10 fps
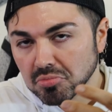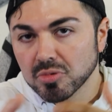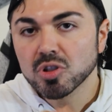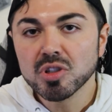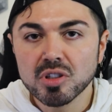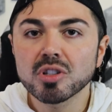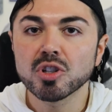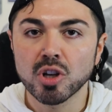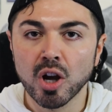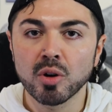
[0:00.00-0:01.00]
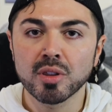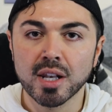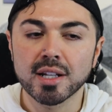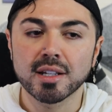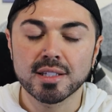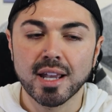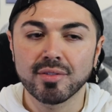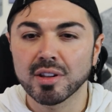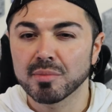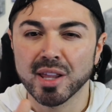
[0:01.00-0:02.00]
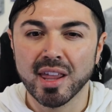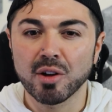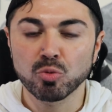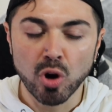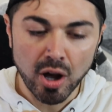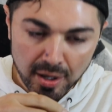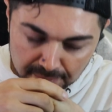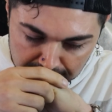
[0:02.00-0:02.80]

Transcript: just know that it does have a little bit of that raw